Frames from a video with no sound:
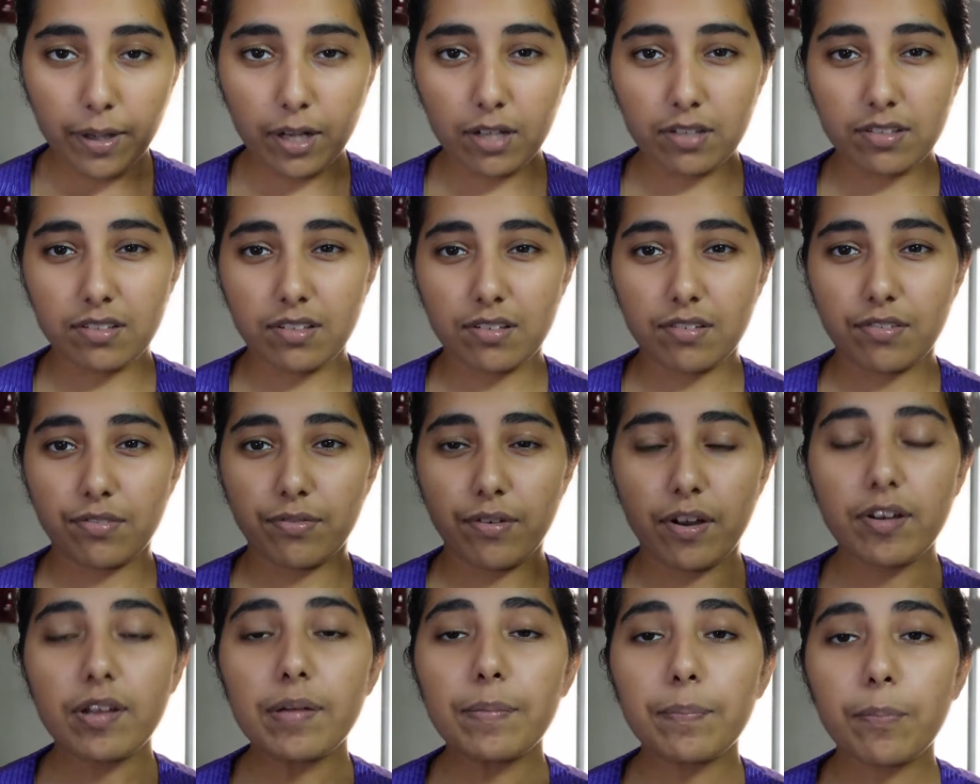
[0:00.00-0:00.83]
because it is
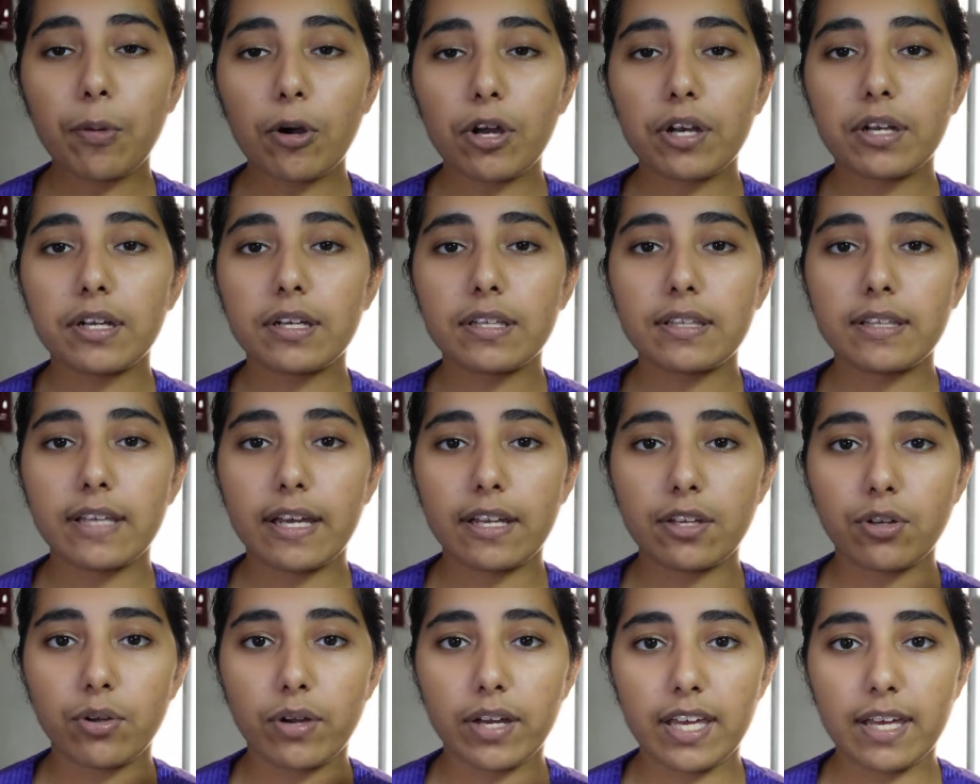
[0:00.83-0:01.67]
very important
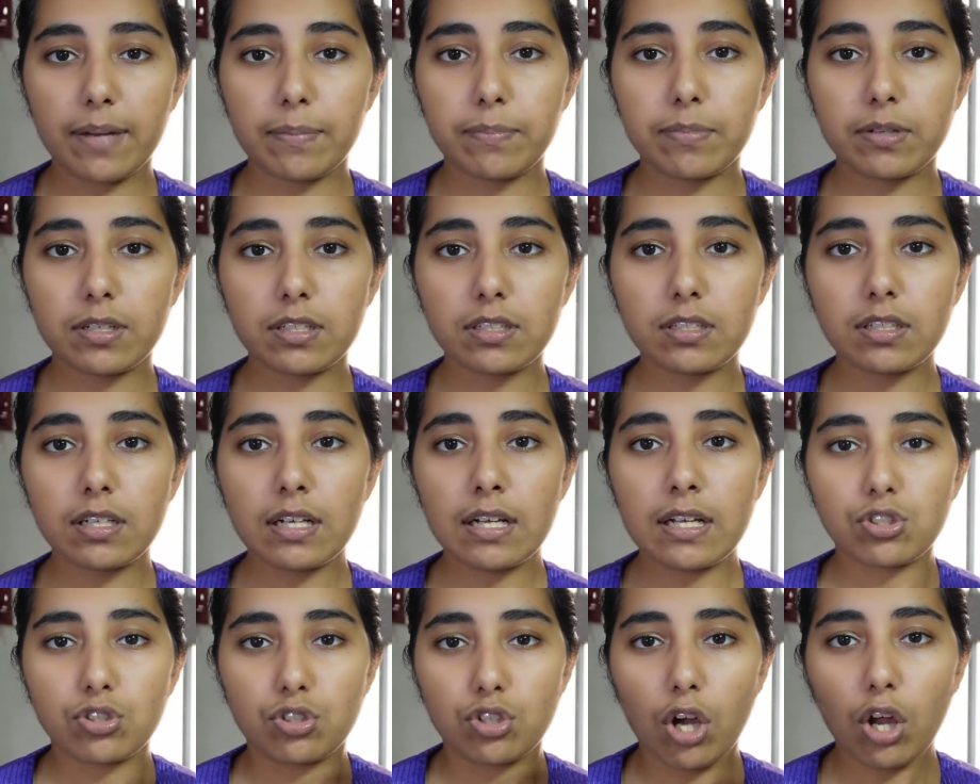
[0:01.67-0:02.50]
that you're able
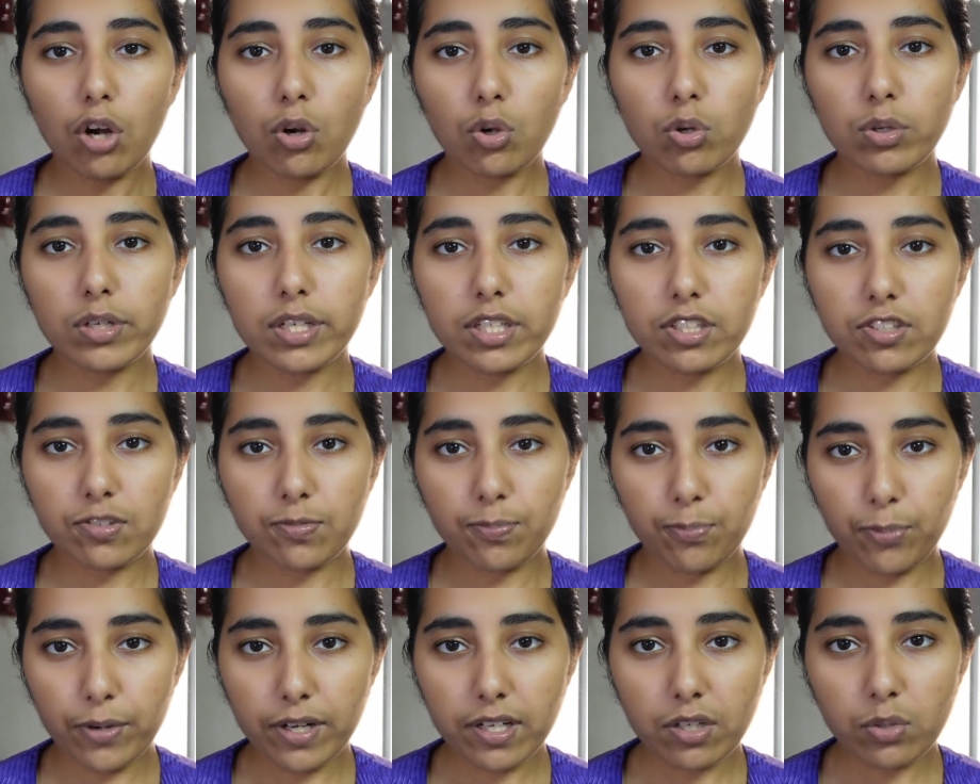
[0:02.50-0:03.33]
to not only
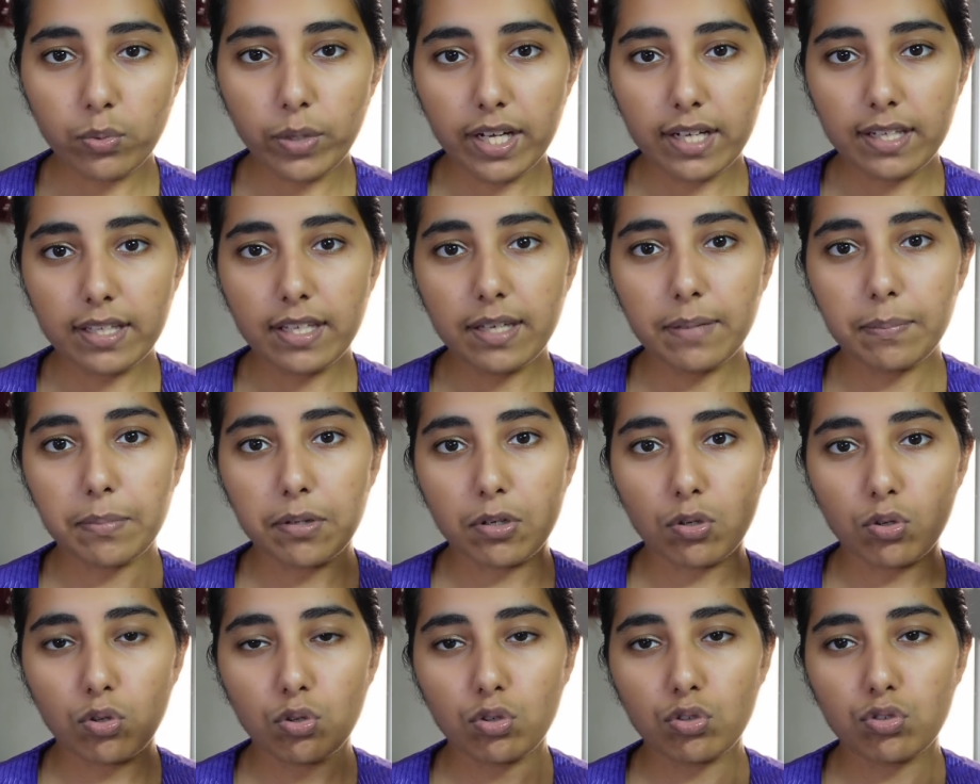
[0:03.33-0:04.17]
sprint quickly,
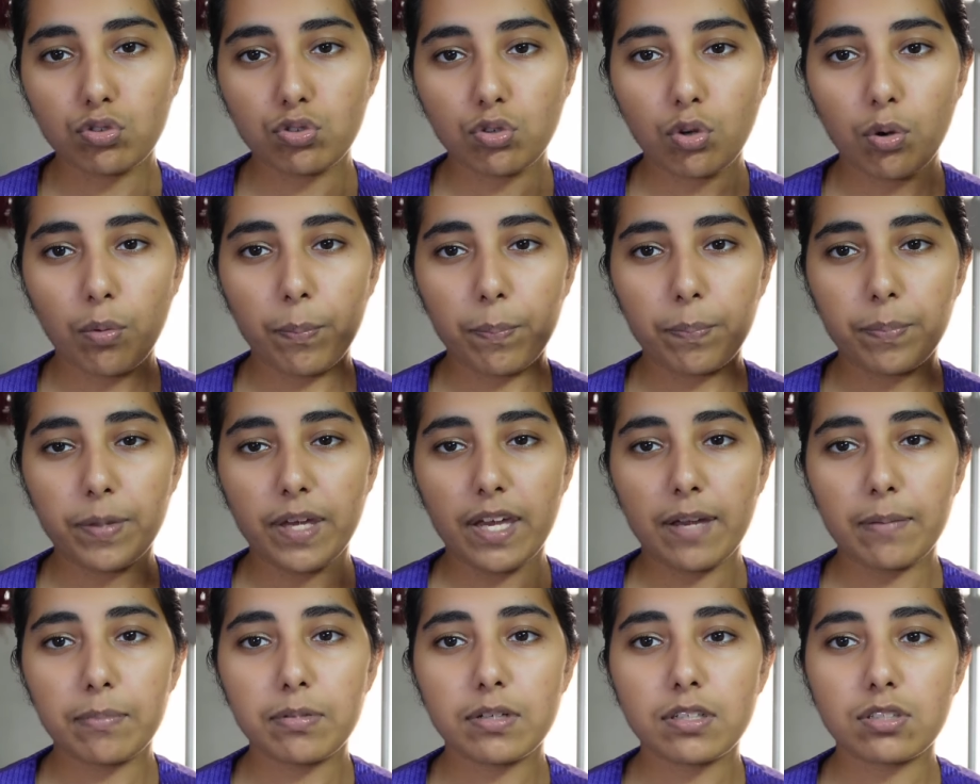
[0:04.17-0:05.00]
but also
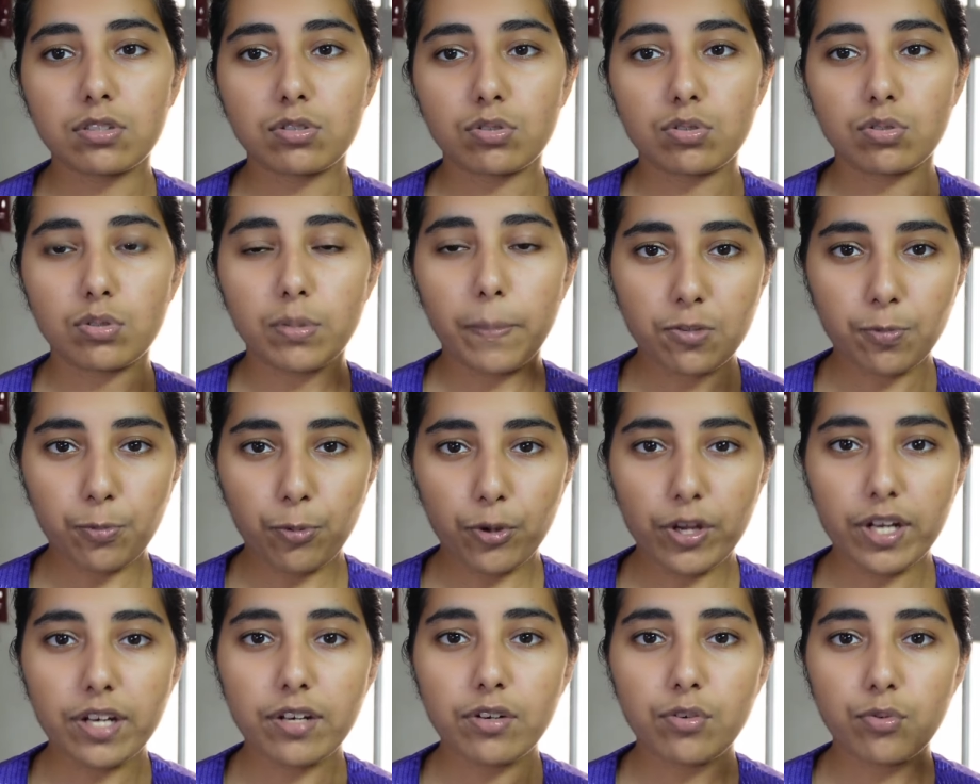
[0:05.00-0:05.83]
be able to
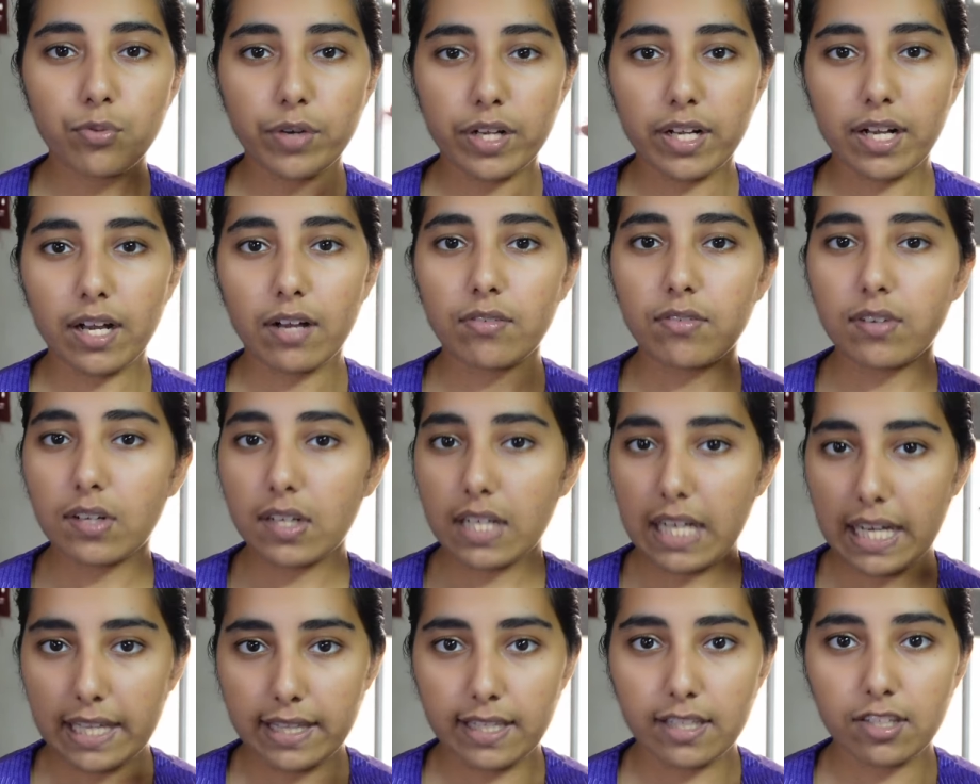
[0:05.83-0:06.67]
sprint,
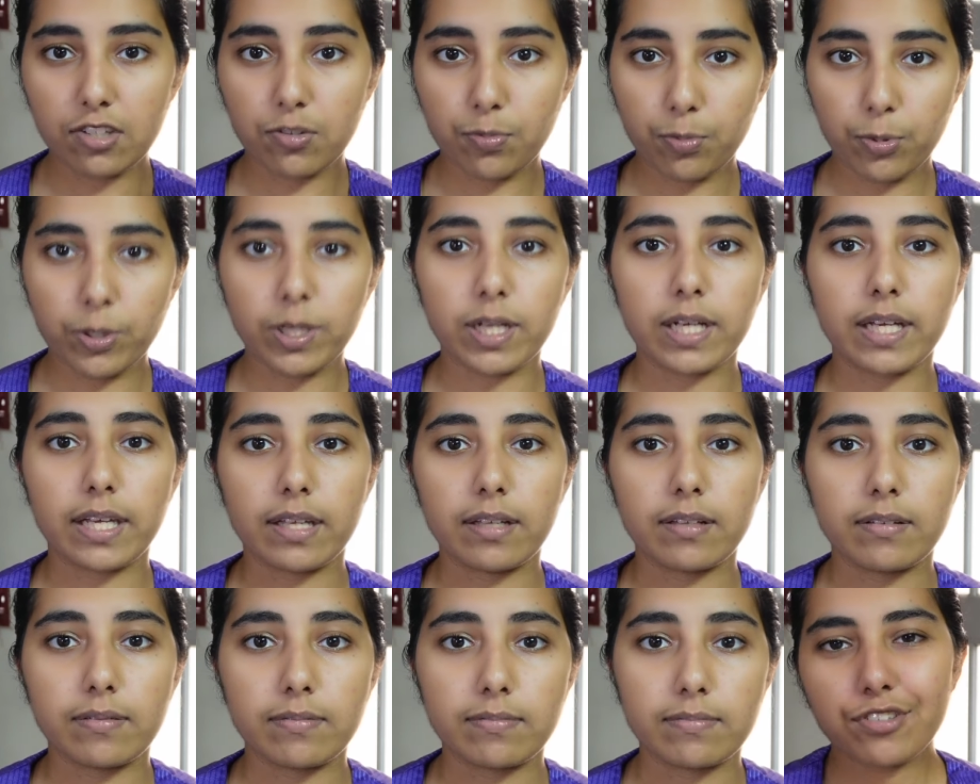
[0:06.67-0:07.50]
recover, and then sprint
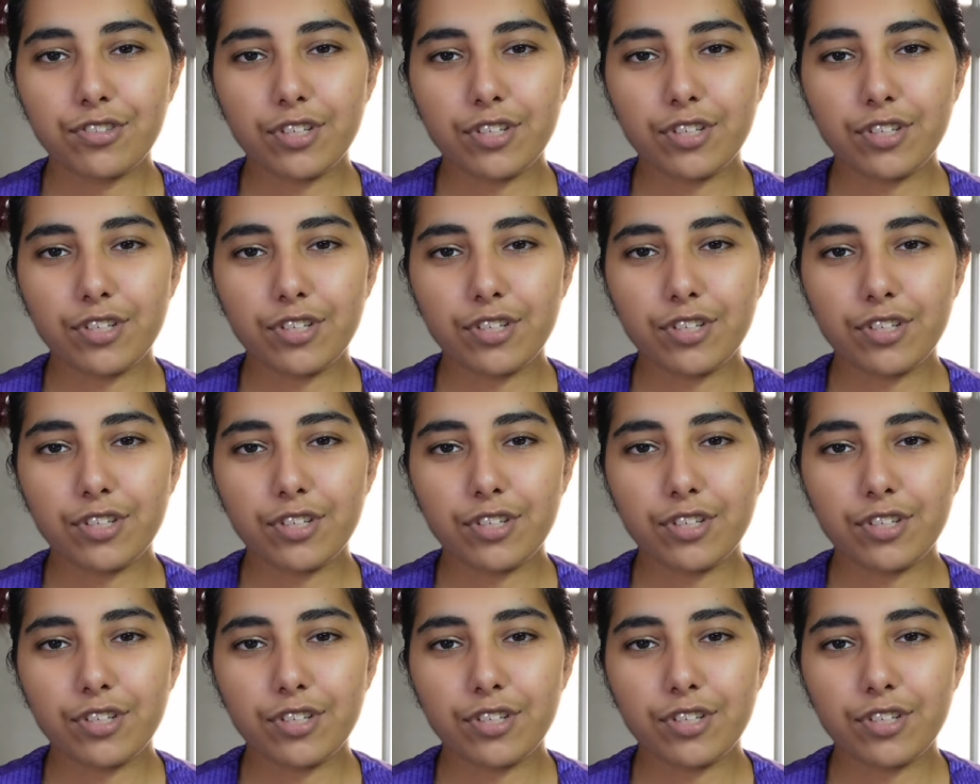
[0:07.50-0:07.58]
again.